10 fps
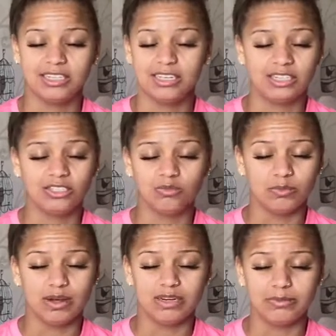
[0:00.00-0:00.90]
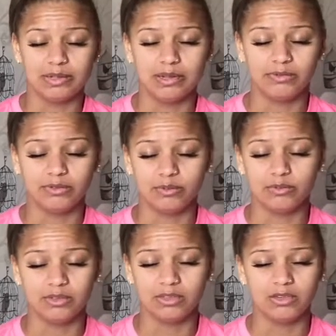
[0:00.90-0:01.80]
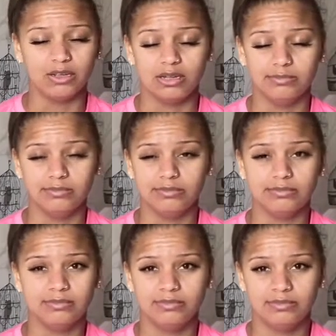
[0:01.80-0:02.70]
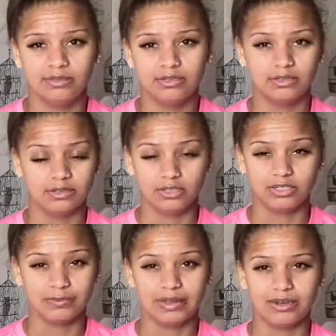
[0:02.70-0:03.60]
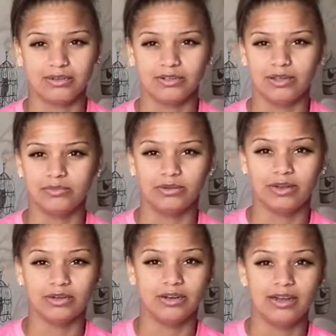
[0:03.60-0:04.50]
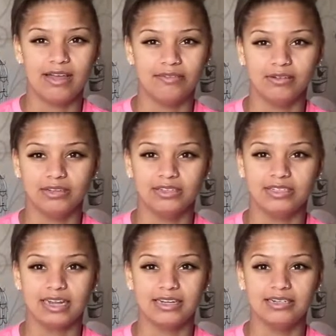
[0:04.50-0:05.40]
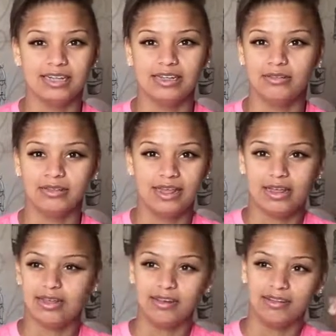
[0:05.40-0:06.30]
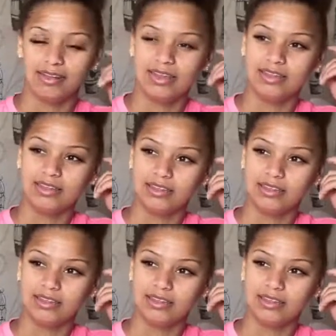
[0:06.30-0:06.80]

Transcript: It just reminded me of the time, just a bad time, so I don't ever understand how they're, like,